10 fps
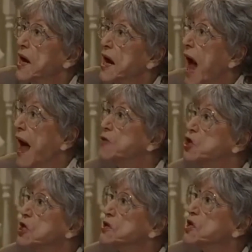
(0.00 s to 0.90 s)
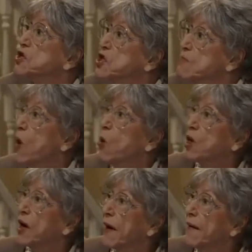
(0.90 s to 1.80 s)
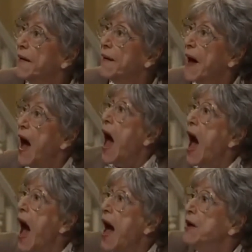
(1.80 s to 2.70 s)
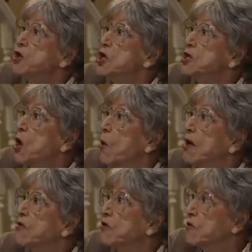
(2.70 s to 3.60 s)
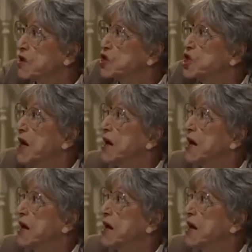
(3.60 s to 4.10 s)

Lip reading: a day, and she's a smoker. And she's going through the